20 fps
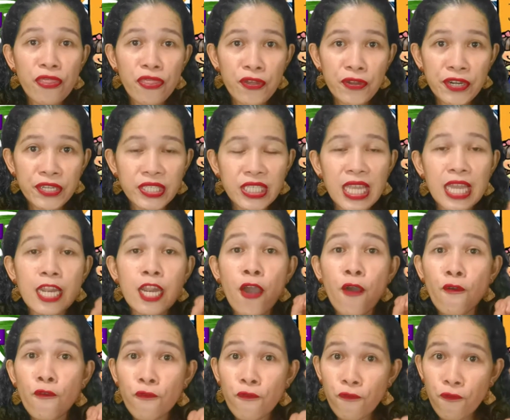13,
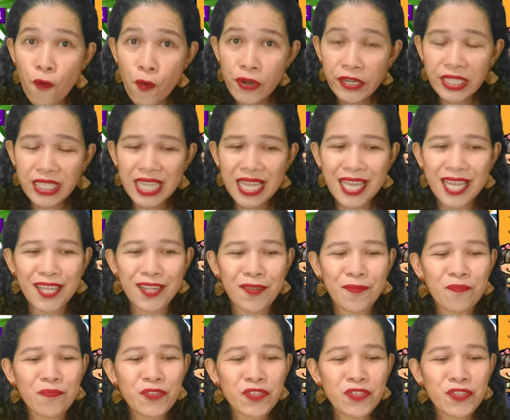14.